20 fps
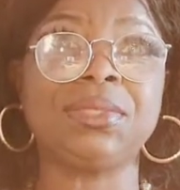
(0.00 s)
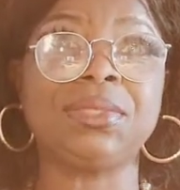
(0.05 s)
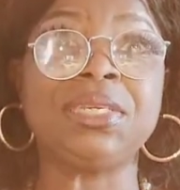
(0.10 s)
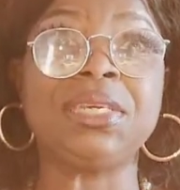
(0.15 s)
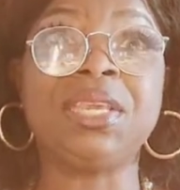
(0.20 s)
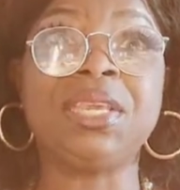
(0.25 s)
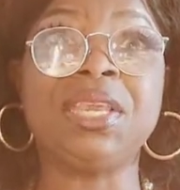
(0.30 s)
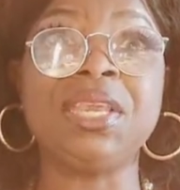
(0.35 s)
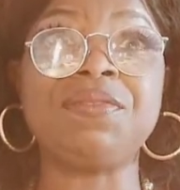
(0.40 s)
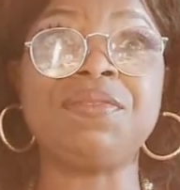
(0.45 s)

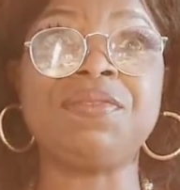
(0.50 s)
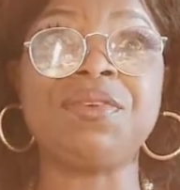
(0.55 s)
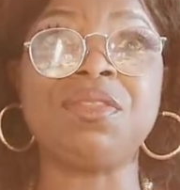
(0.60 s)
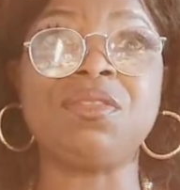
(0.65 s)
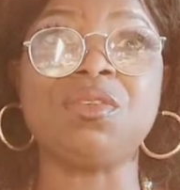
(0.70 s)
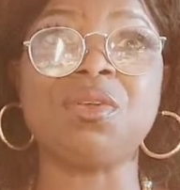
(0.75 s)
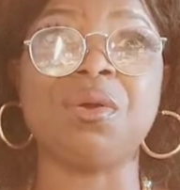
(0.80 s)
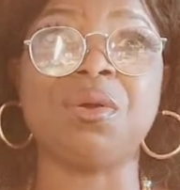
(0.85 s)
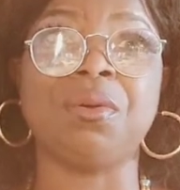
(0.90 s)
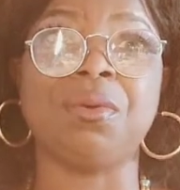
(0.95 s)
Give
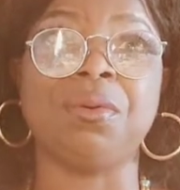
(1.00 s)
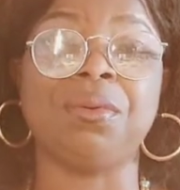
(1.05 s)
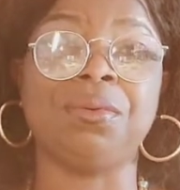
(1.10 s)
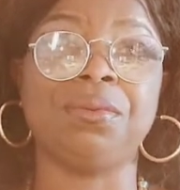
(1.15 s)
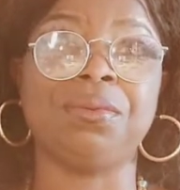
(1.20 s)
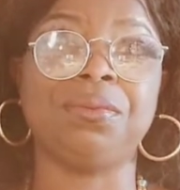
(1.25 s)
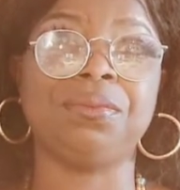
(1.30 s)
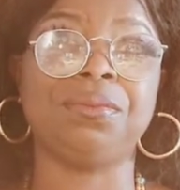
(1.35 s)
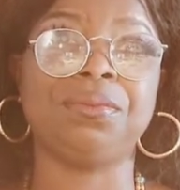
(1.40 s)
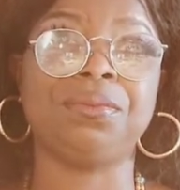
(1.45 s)
it all.
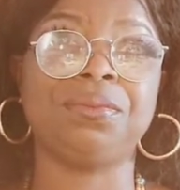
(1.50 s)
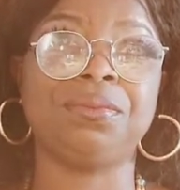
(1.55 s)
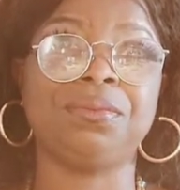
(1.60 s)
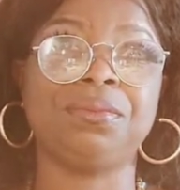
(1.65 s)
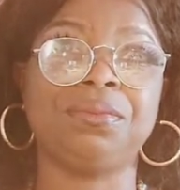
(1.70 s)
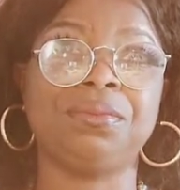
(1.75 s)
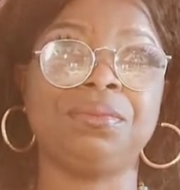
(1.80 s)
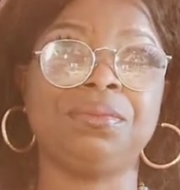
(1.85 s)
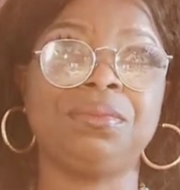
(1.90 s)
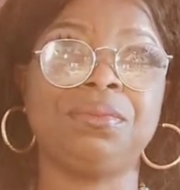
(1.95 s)

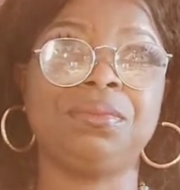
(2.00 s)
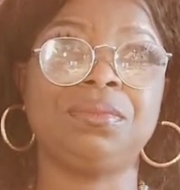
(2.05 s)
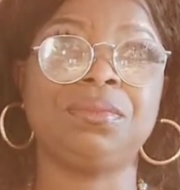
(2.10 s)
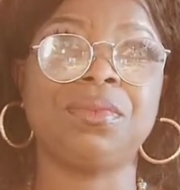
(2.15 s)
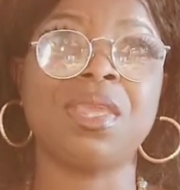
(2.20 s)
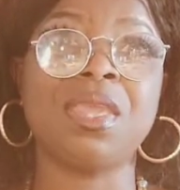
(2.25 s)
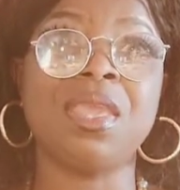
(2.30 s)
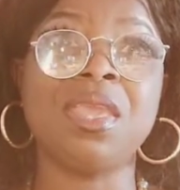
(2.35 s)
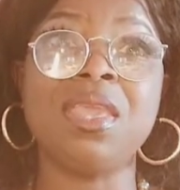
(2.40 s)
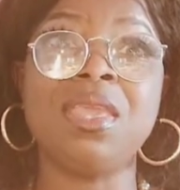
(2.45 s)

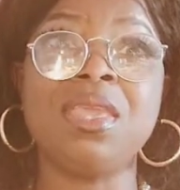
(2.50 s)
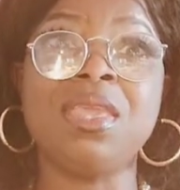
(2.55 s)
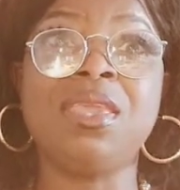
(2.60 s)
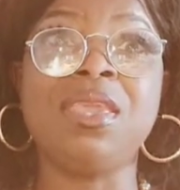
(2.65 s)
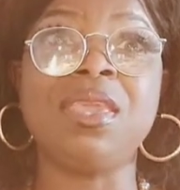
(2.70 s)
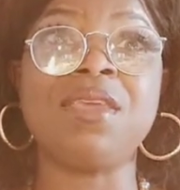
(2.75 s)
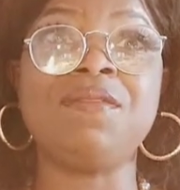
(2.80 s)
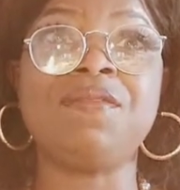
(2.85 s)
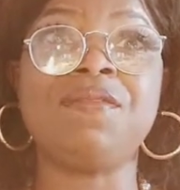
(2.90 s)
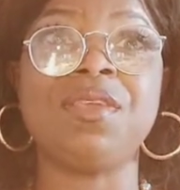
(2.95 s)

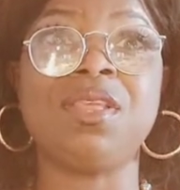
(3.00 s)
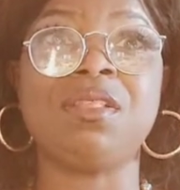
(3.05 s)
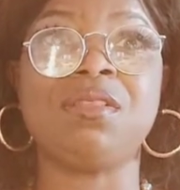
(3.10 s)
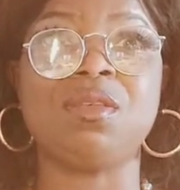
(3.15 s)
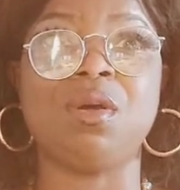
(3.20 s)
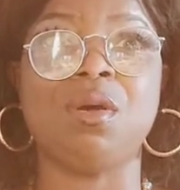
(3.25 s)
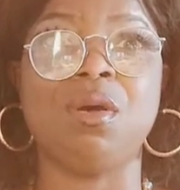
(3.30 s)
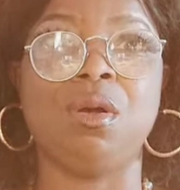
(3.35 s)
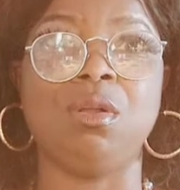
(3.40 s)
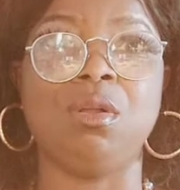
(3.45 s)
Give it
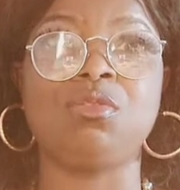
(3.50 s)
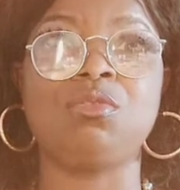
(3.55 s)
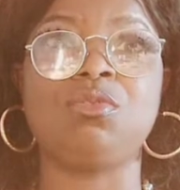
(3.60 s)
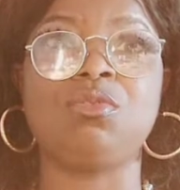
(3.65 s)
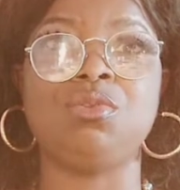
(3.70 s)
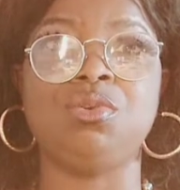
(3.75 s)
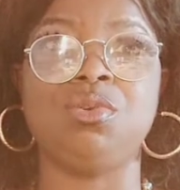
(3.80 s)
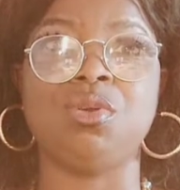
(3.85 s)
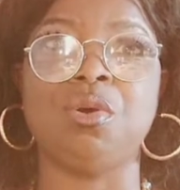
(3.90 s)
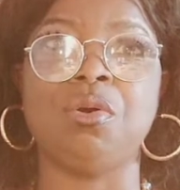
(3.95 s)
all
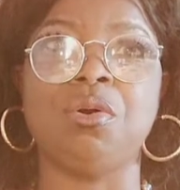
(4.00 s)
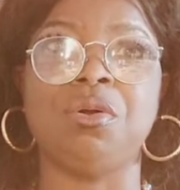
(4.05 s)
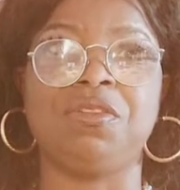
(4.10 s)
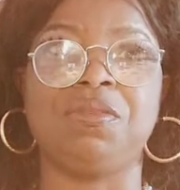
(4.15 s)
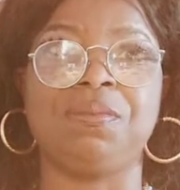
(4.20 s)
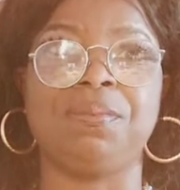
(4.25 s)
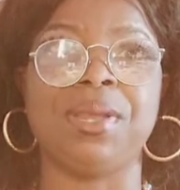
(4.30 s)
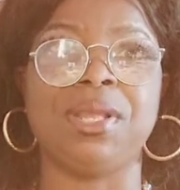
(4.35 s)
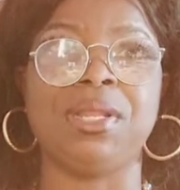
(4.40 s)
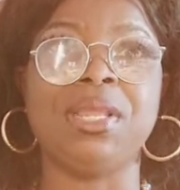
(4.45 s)
to your
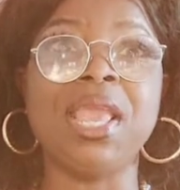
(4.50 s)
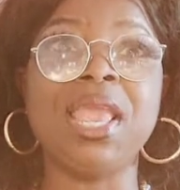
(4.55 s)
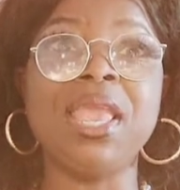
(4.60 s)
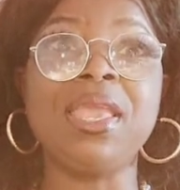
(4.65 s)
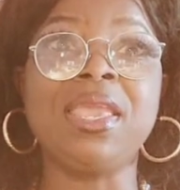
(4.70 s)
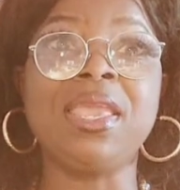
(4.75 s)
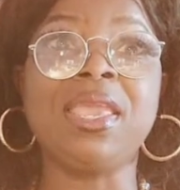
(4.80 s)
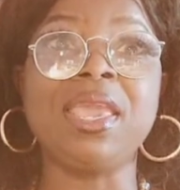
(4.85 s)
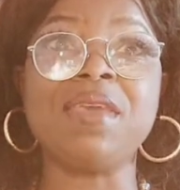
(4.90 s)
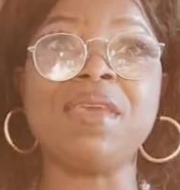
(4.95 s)
husband.
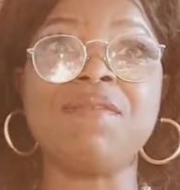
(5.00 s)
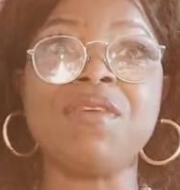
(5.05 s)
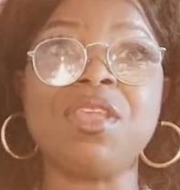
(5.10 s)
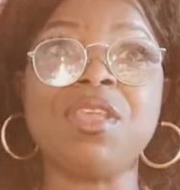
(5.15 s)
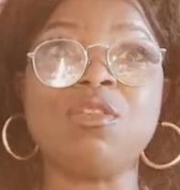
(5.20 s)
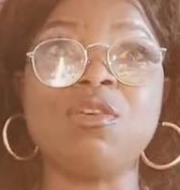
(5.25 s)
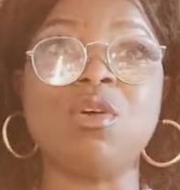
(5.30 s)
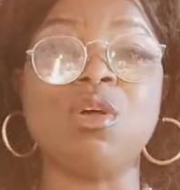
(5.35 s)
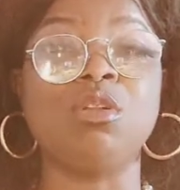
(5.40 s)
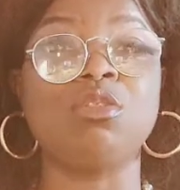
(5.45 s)
Give
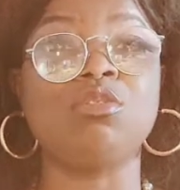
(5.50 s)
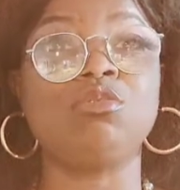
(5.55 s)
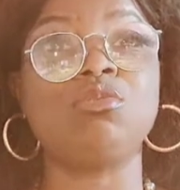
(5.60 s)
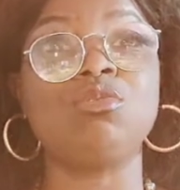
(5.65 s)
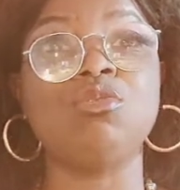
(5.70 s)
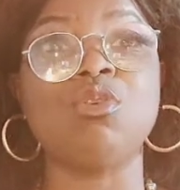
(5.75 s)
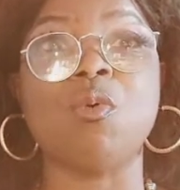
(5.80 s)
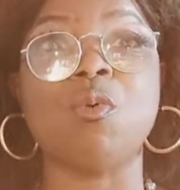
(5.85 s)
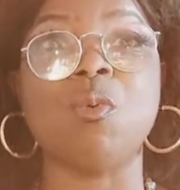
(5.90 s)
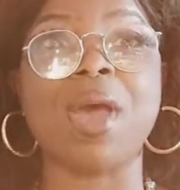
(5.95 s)
it all to
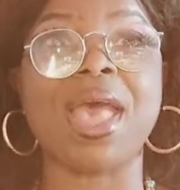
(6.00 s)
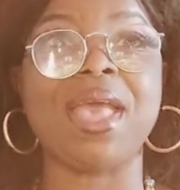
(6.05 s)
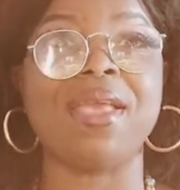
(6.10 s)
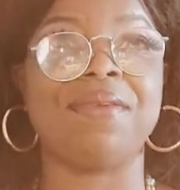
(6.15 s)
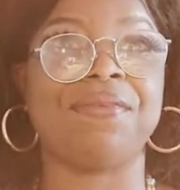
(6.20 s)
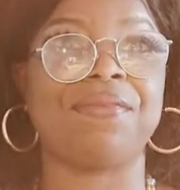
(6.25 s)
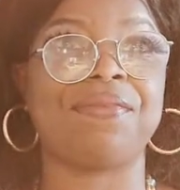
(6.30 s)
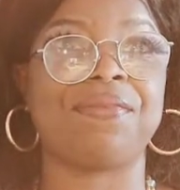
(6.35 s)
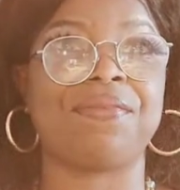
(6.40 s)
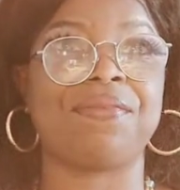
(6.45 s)
your
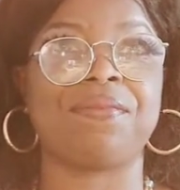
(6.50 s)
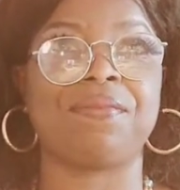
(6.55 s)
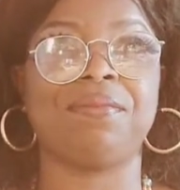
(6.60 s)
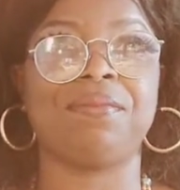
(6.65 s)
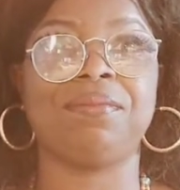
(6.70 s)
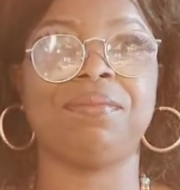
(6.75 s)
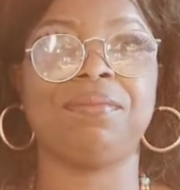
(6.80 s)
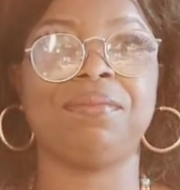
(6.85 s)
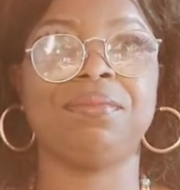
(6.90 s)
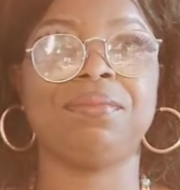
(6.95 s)
wife.
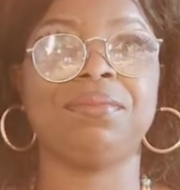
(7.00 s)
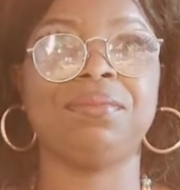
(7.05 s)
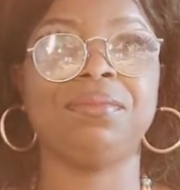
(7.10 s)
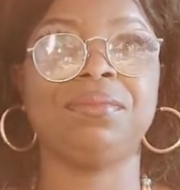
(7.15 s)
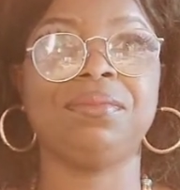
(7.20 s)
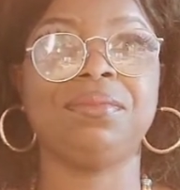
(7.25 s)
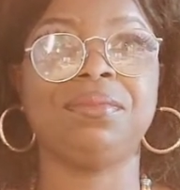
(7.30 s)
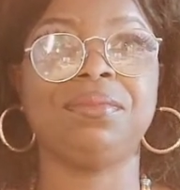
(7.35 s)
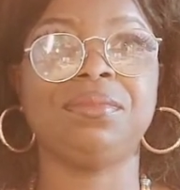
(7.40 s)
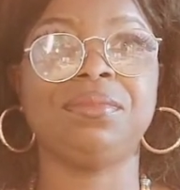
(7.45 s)

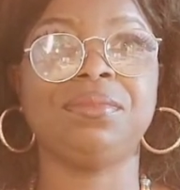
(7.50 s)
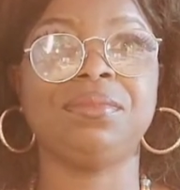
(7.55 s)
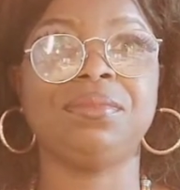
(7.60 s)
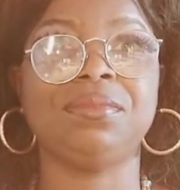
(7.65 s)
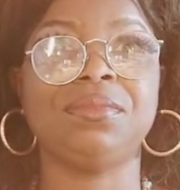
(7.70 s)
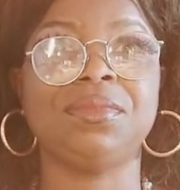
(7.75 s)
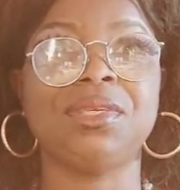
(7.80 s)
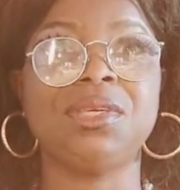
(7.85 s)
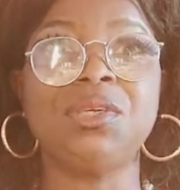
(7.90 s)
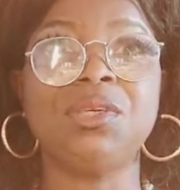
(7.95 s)

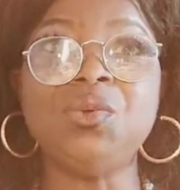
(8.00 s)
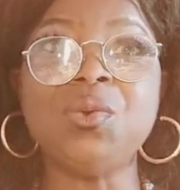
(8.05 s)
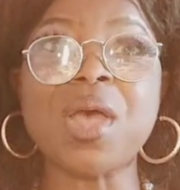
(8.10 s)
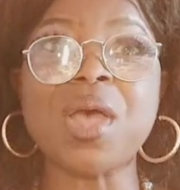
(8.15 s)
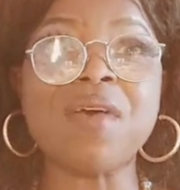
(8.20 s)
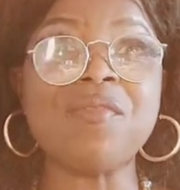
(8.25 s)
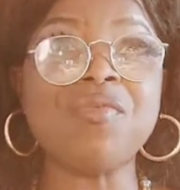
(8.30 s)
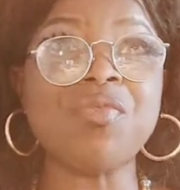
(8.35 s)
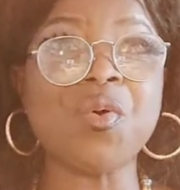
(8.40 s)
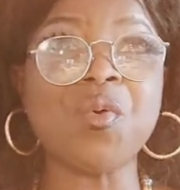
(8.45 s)
You
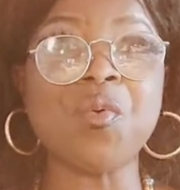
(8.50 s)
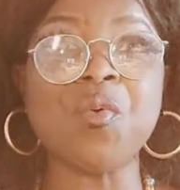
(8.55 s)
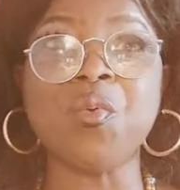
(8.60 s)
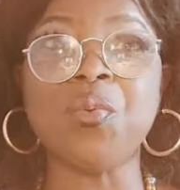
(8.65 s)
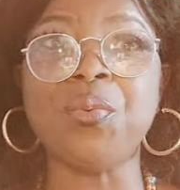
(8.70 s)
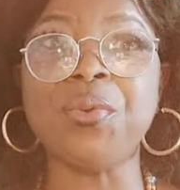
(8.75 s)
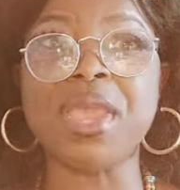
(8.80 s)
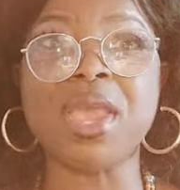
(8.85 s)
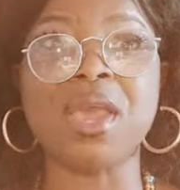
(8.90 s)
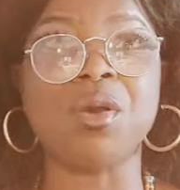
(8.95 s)
have
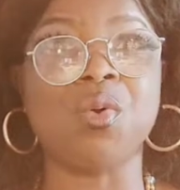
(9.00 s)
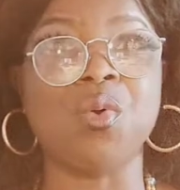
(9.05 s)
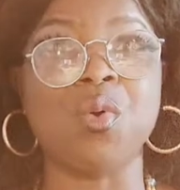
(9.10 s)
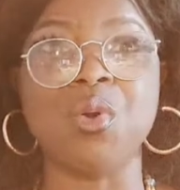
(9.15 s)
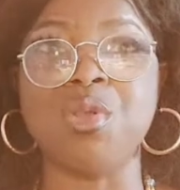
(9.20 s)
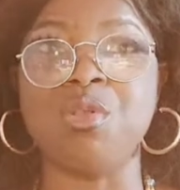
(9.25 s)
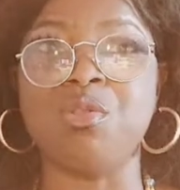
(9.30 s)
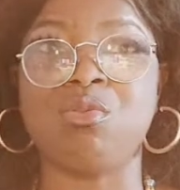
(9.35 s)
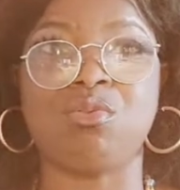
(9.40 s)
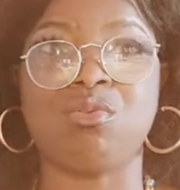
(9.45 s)
nowhere
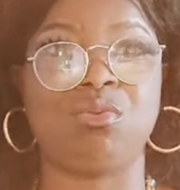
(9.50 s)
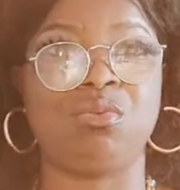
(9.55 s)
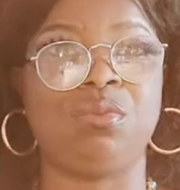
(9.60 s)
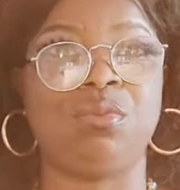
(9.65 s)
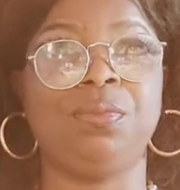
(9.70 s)
going to.